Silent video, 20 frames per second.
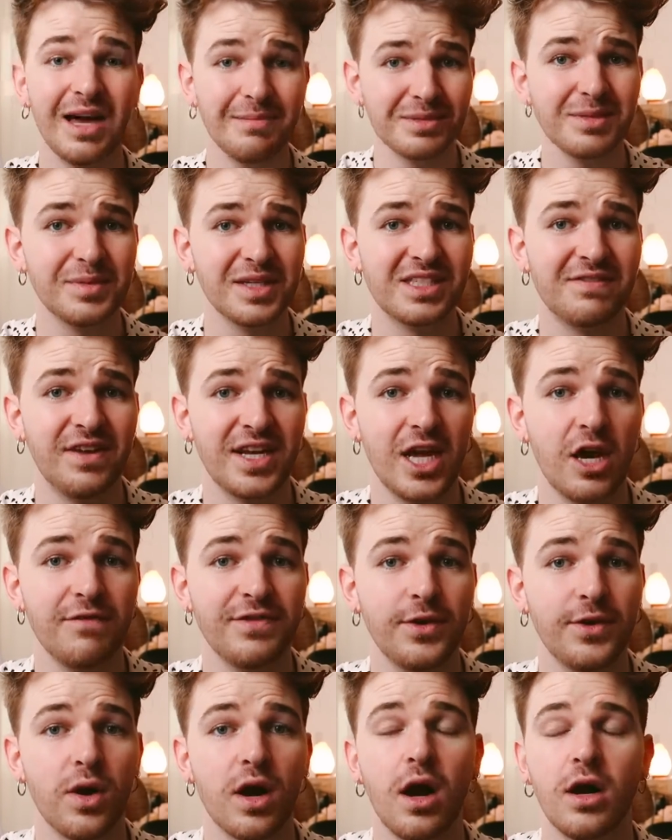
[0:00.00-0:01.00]
Thumbs up this video
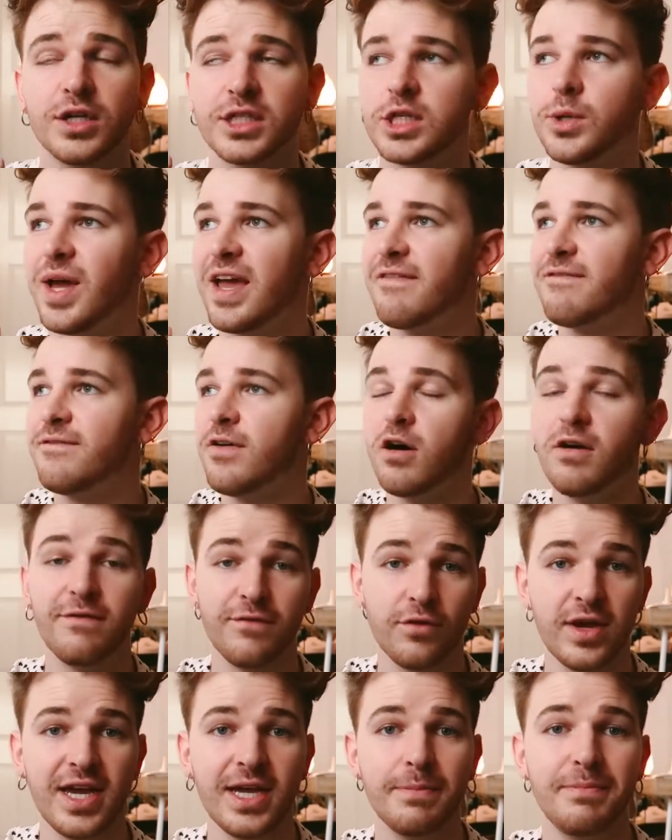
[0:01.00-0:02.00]
if you are also a fall
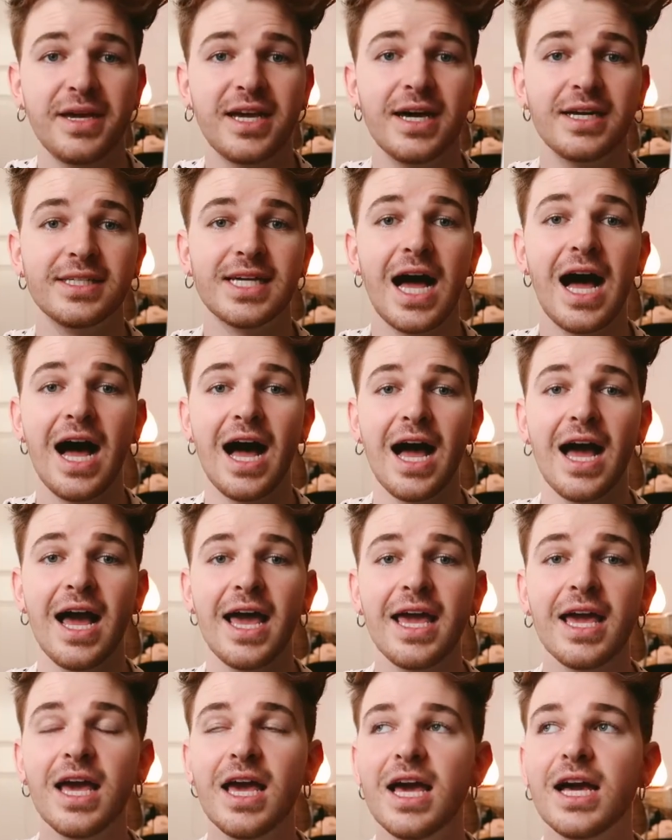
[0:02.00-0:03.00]
freak because
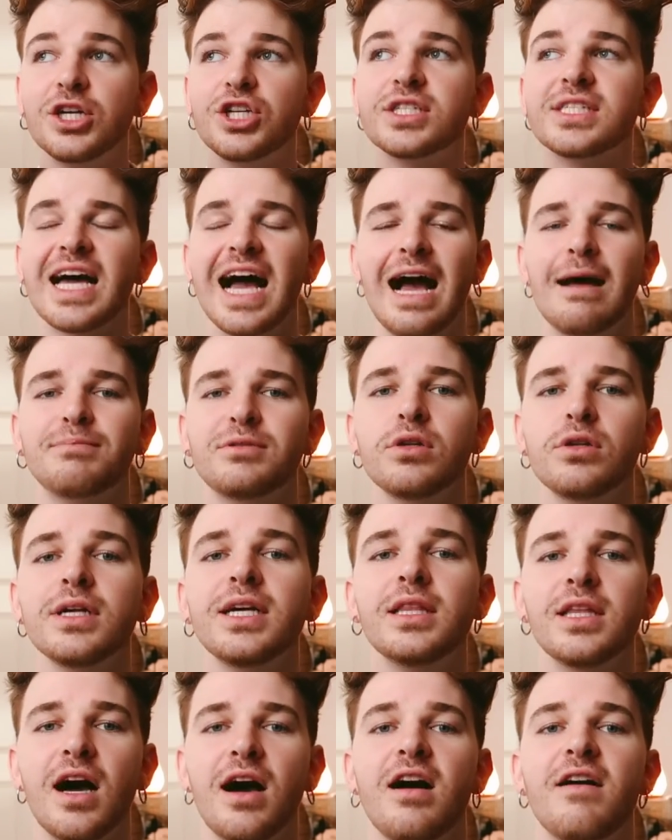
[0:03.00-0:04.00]
I just
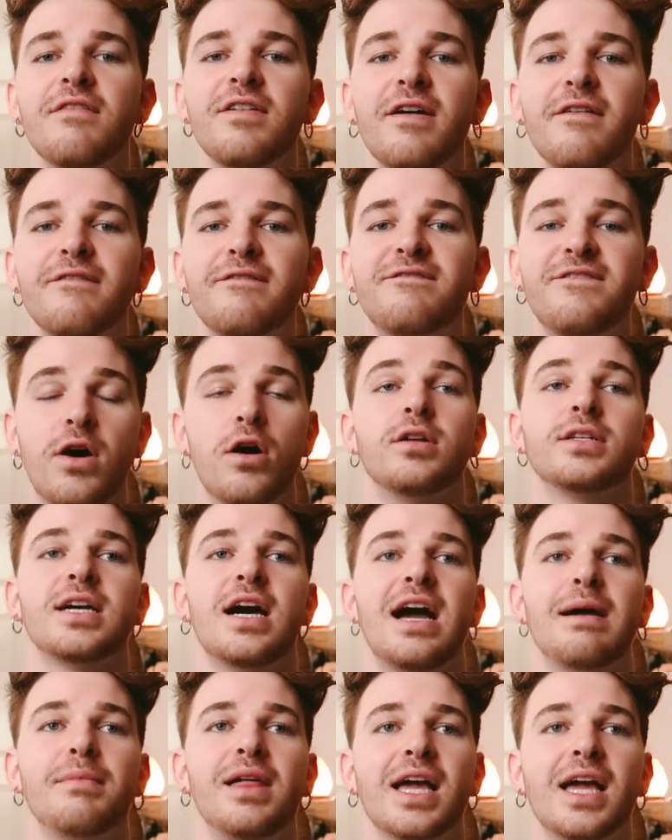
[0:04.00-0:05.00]
absolutely love fall
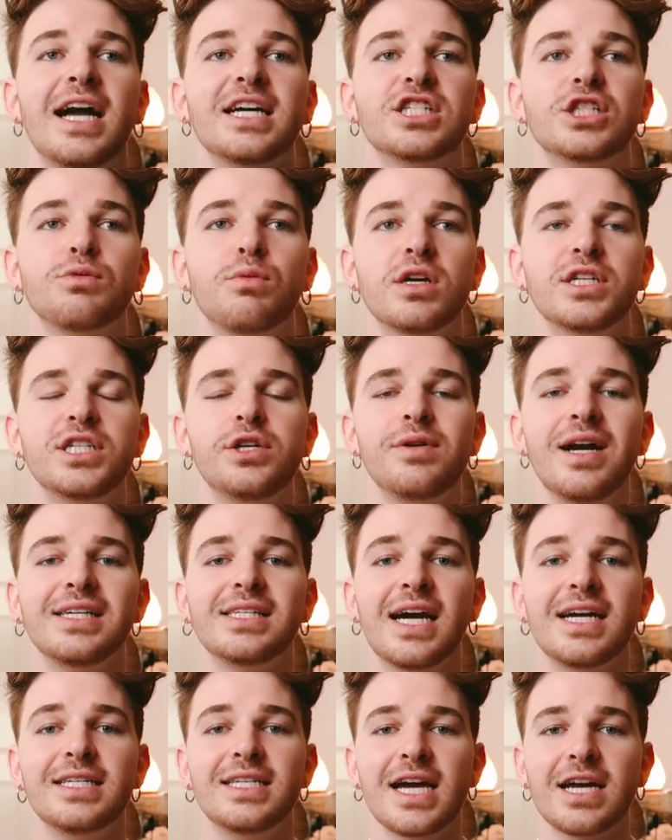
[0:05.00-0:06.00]
time. Like I swear to you
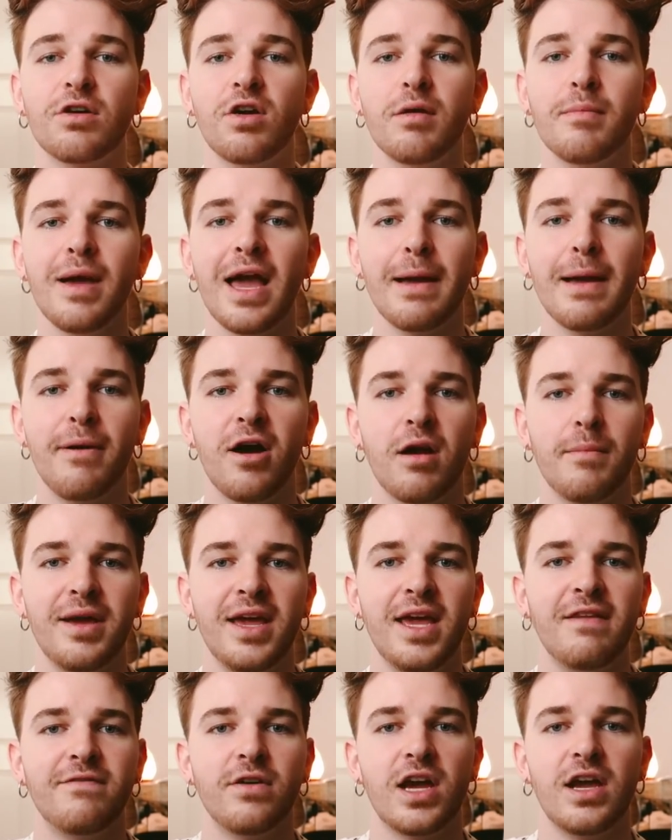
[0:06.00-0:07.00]
guys, I decorate my
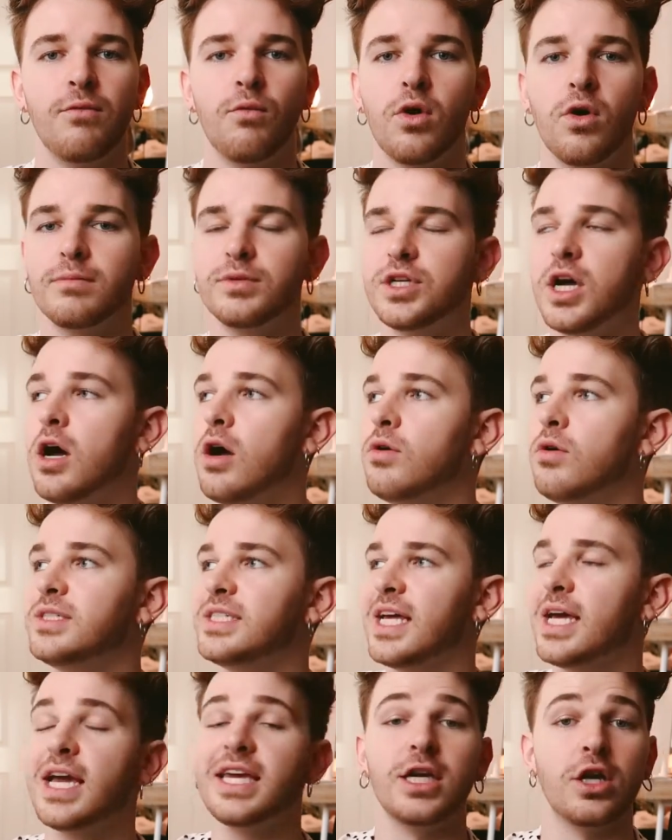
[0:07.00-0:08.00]
apartment in very warm
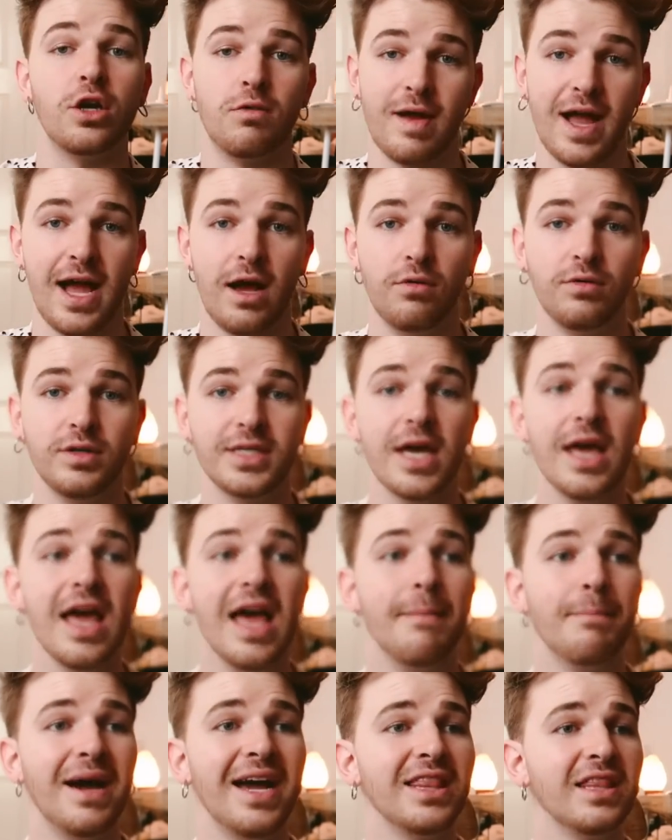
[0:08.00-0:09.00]
tones year round,
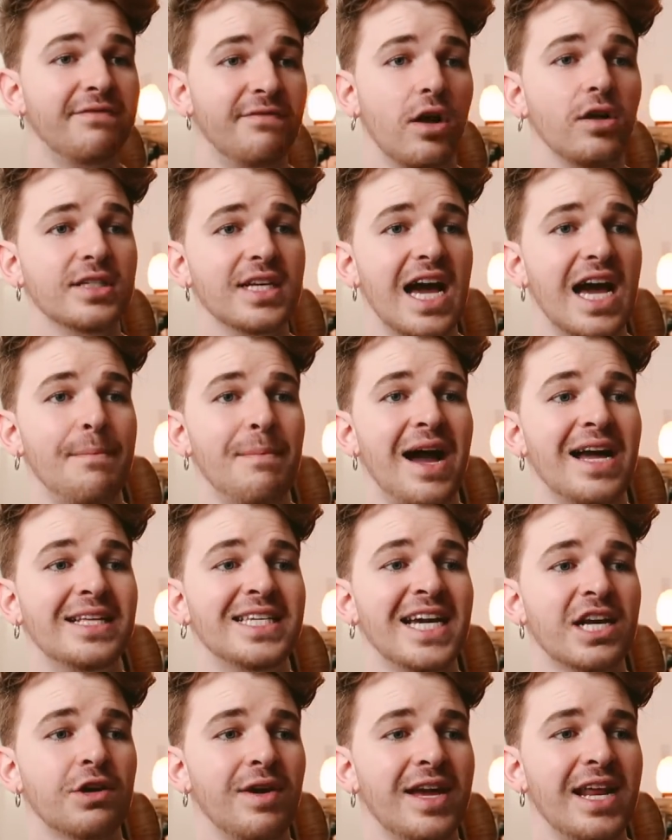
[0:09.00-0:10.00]
but in the fall time, I
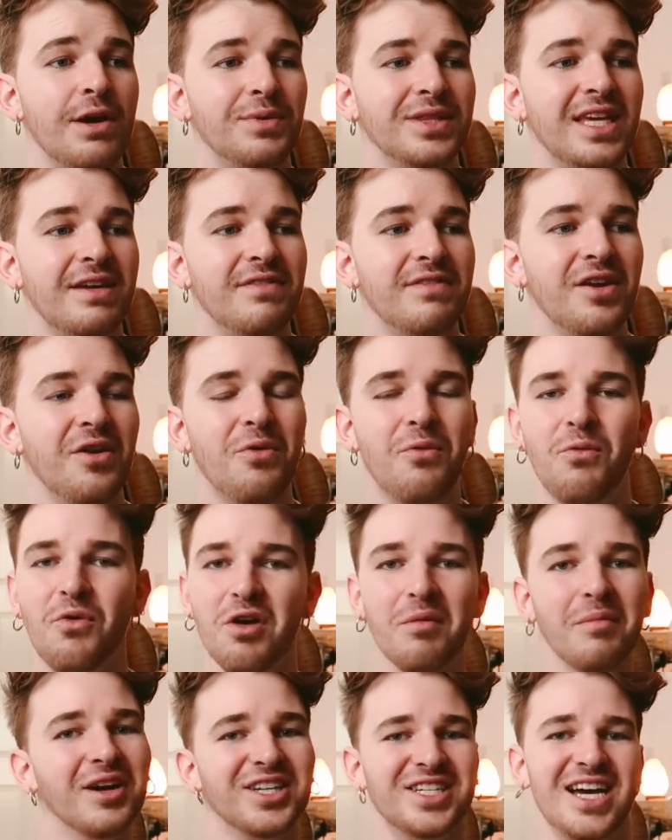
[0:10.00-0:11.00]
decorate it with even
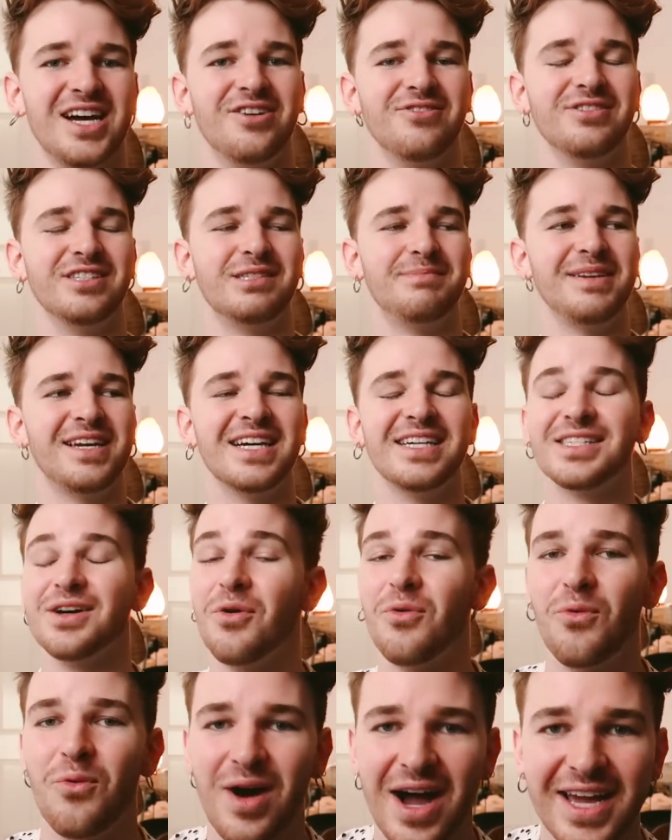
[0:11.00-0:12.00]
warmer tones because
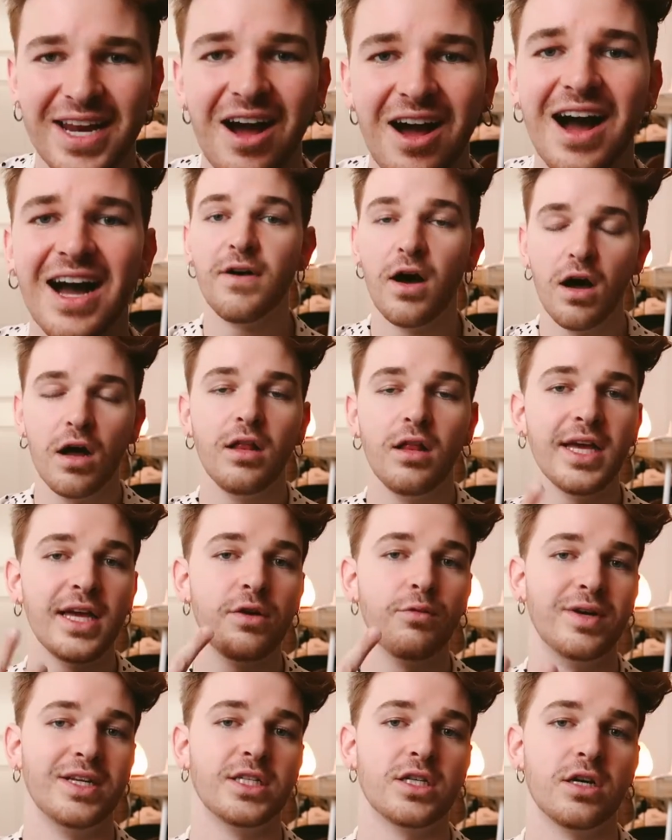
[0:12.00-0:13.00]
why not? Fall
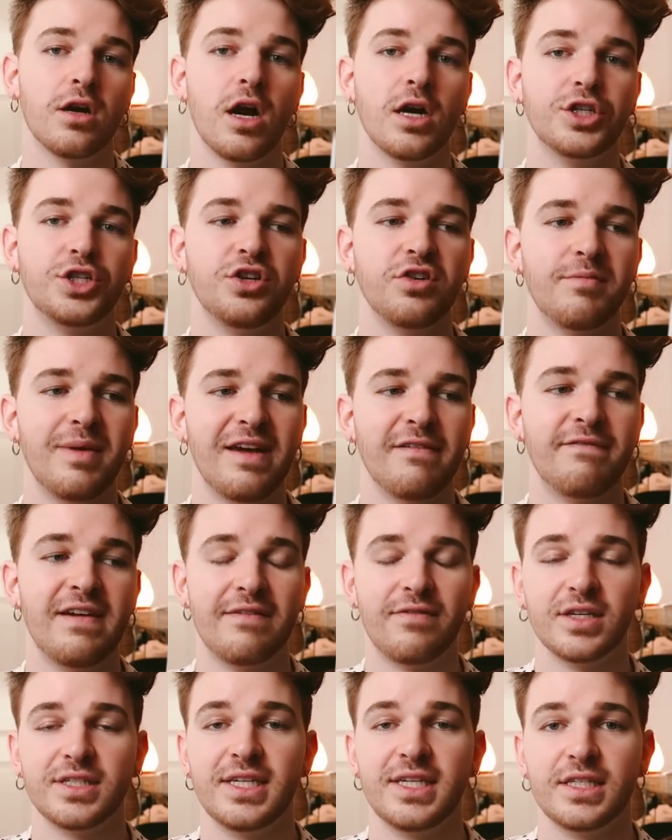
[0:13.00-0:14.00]
and winter are two of my
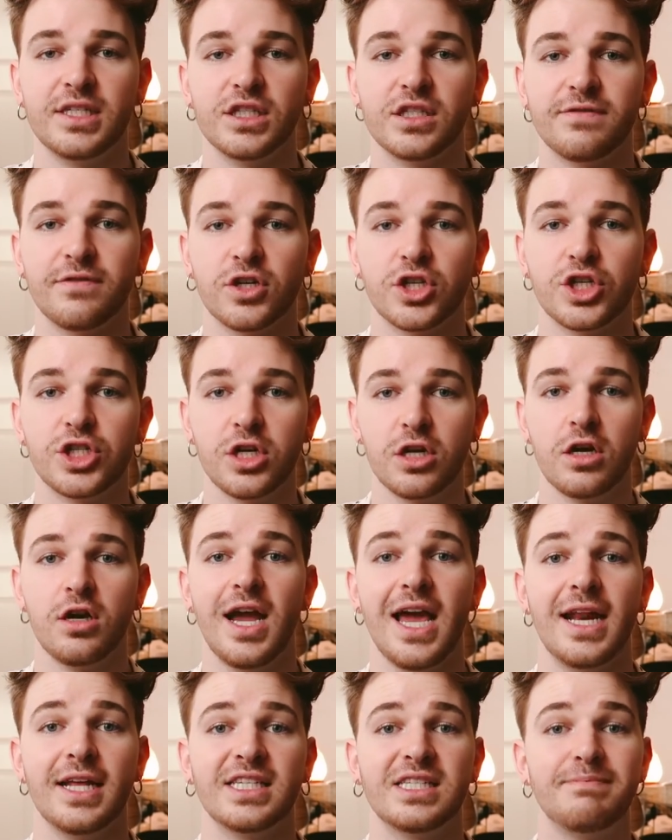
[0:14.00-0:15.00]
favorite seasons for sure,
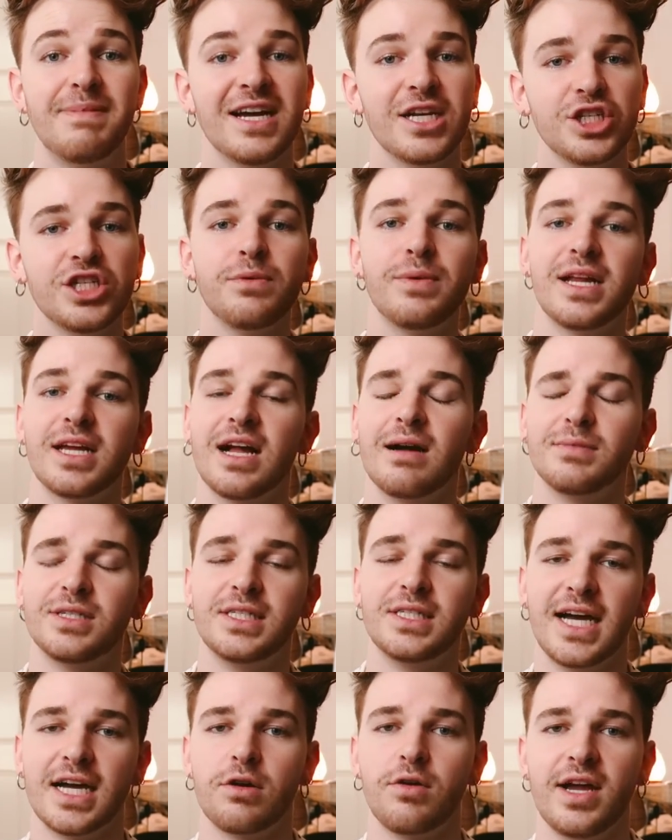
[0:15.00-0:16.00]
and especially when it comes
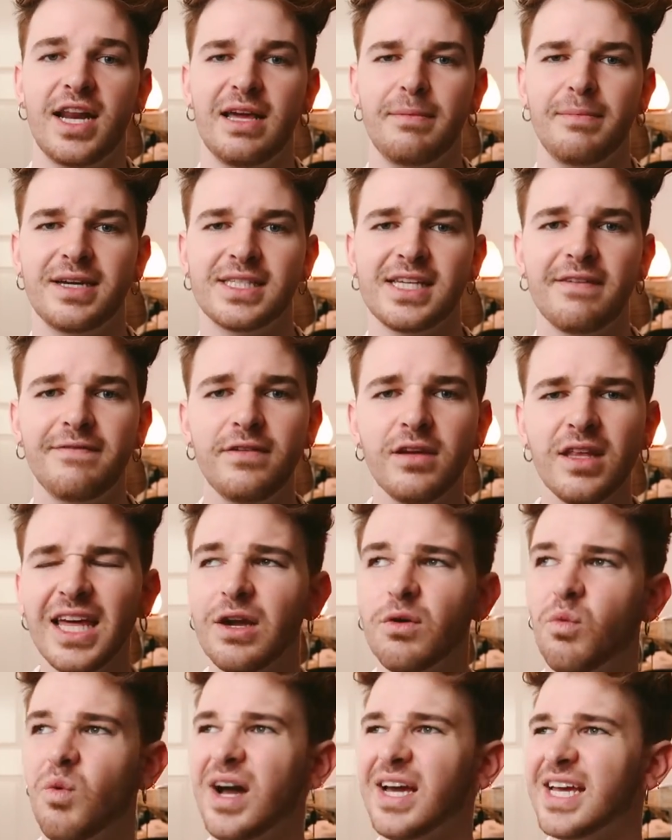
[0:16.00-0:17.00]
to decorating because I feel
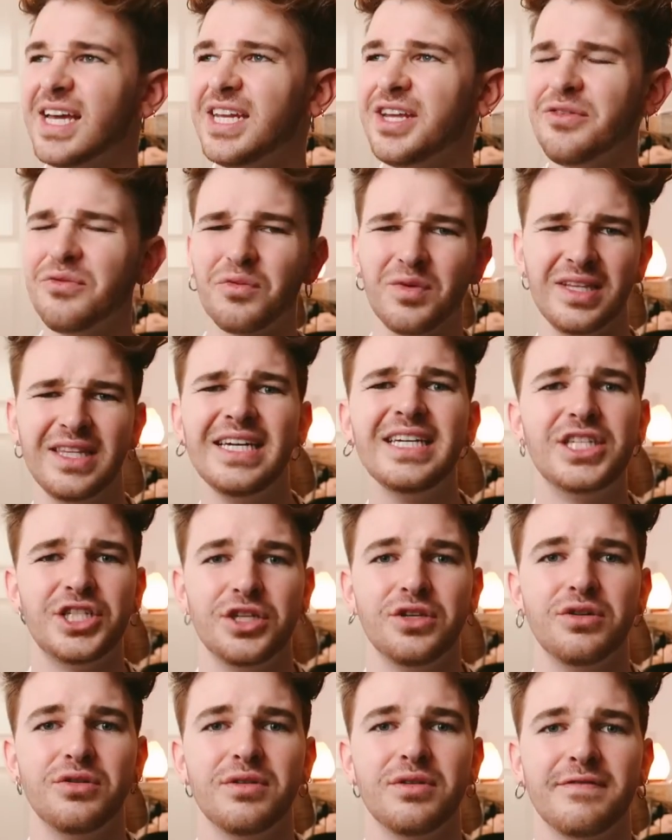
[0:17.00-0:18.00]
like what can you really
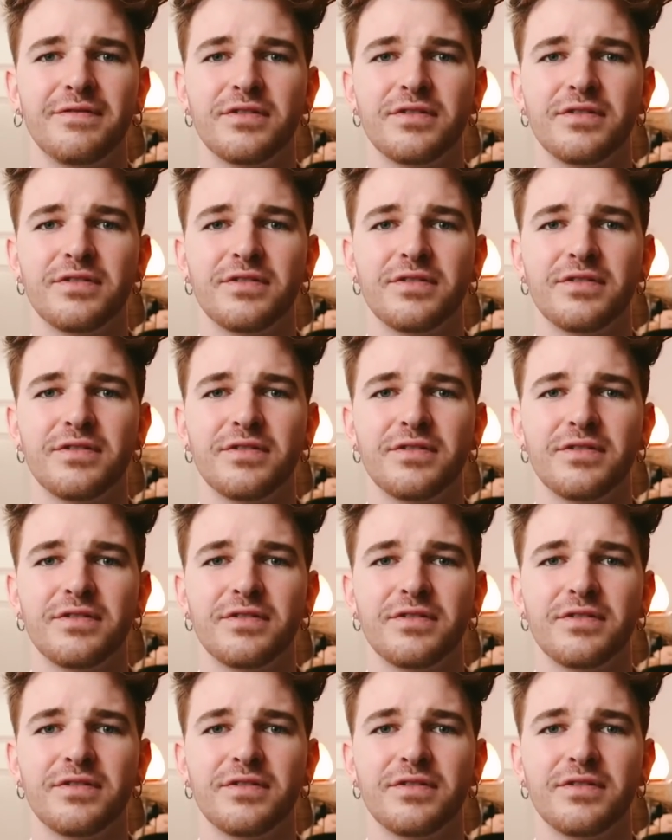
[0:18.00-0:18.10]
do